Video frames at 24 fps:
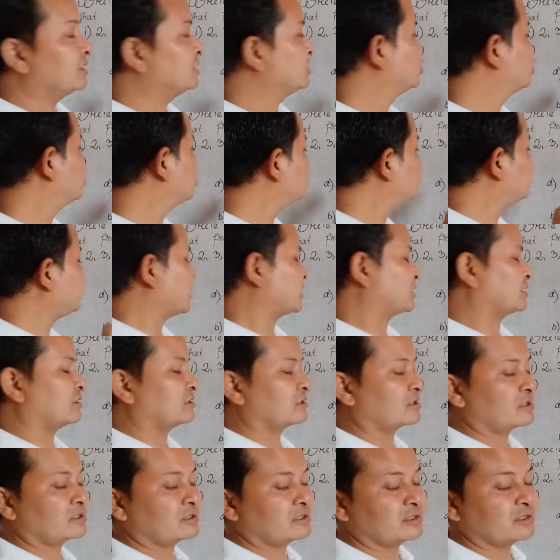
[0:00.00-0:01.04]
2
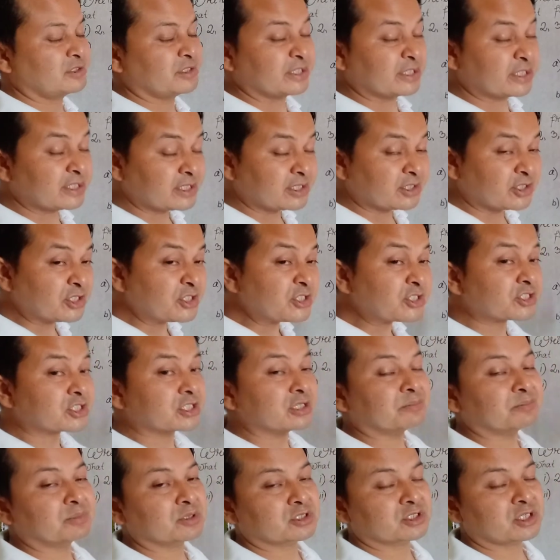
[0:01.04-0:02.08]
factors, these
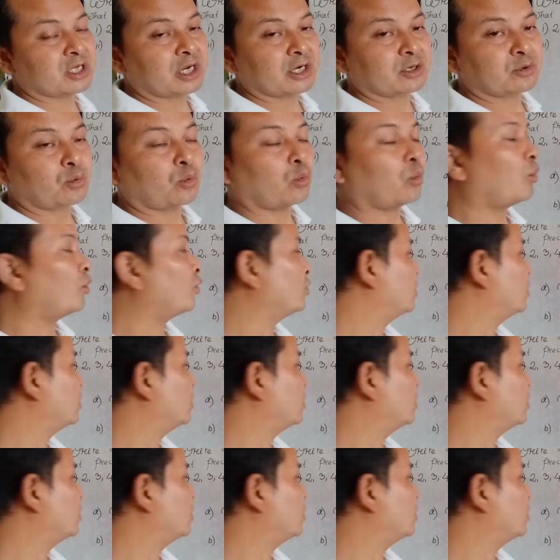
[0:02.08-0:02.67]
numbers are called